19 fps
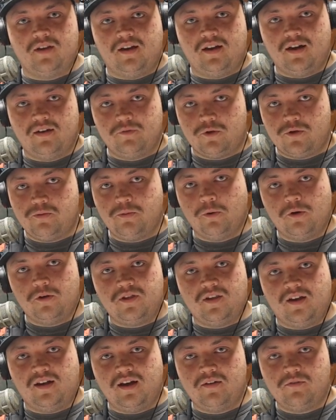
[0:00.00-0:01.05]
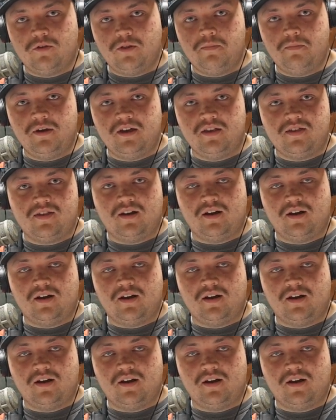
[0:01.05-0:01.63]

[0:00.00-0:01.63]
I cover the beats,